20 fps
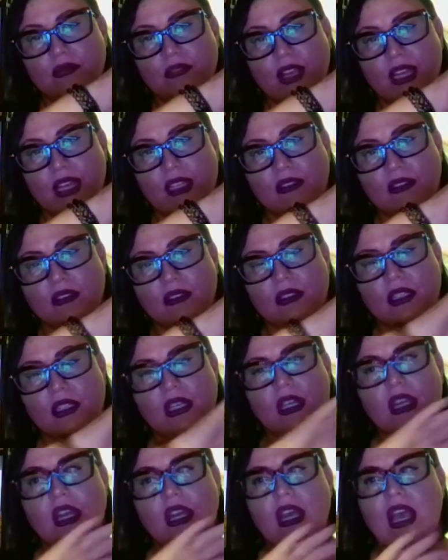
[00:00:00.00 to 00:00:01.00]
right?
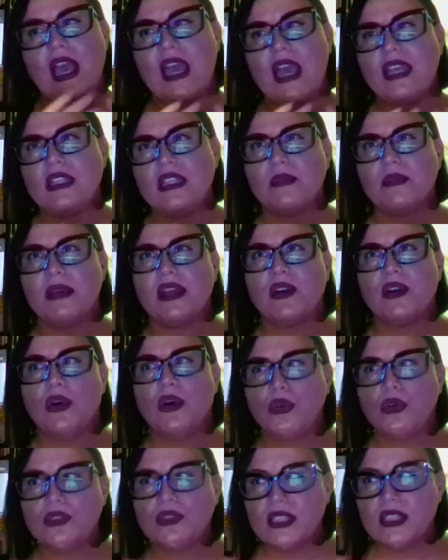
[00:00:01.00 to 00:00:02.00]
And it's about
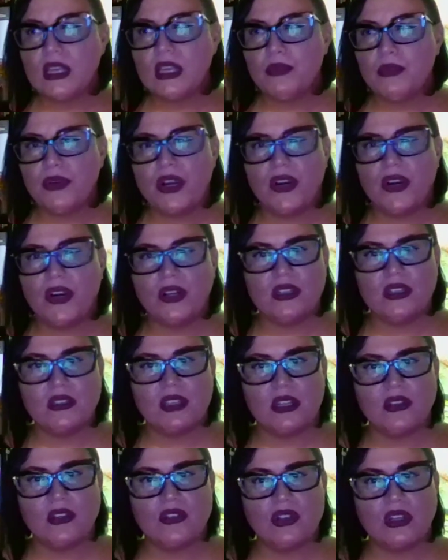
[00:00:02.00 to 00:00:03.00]
holding that prayer and
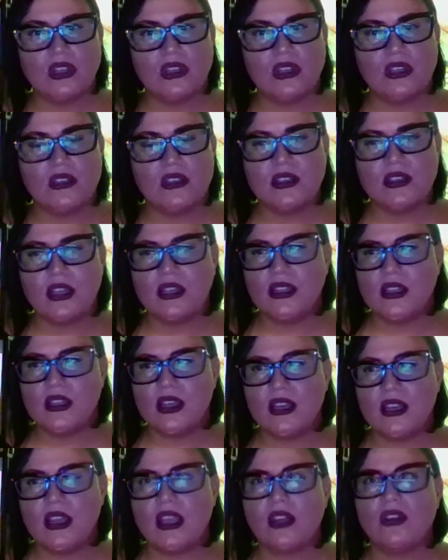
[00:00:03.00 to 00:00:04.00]
intention and sending
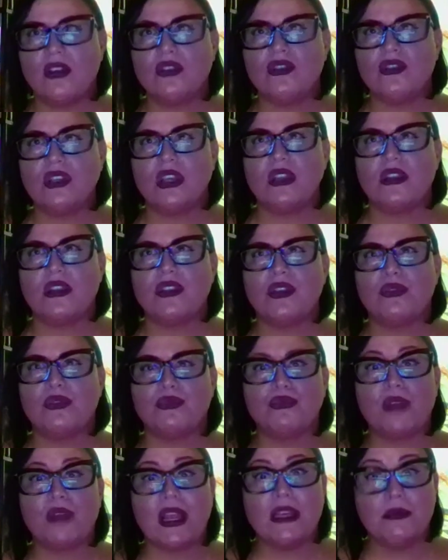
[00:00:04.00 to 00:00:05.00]
that energy that the
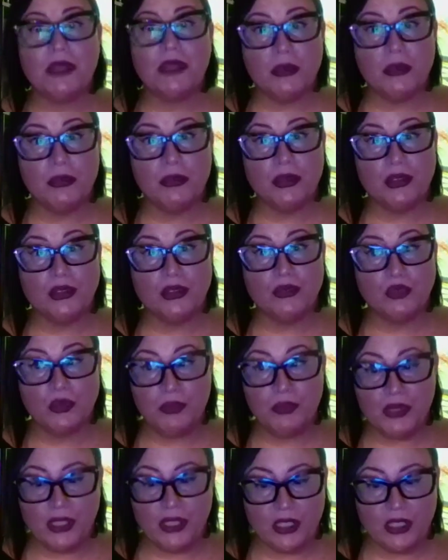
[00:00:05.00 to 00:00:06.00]
right people would
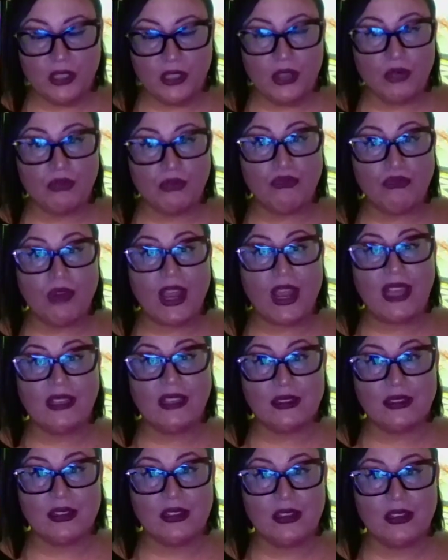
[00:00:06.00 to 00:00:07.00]
be in the
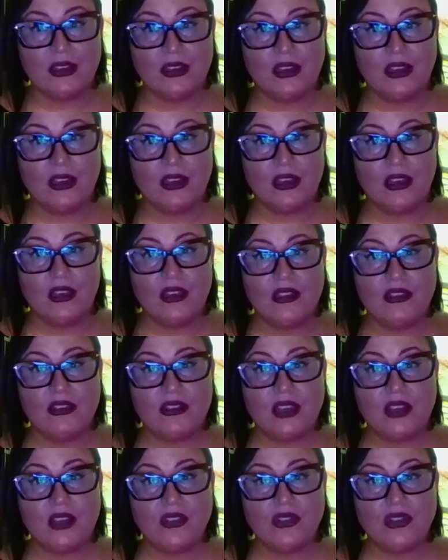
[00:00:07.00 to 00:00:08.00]
right
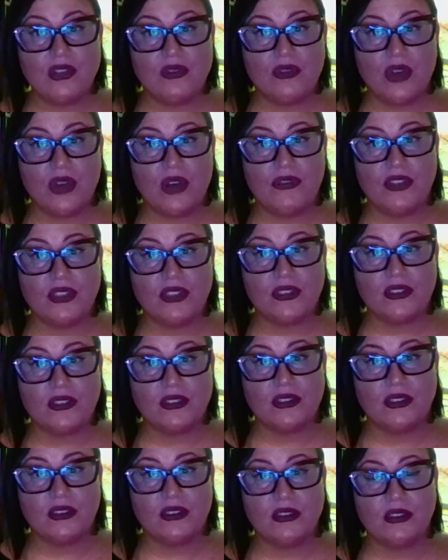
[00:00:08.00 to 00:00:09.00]
stages of
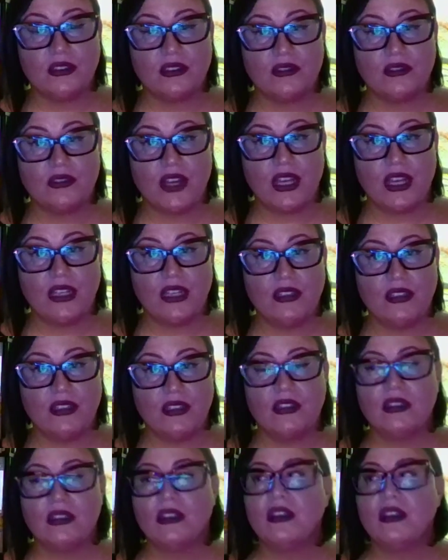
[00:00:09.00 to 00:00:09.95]
office, right?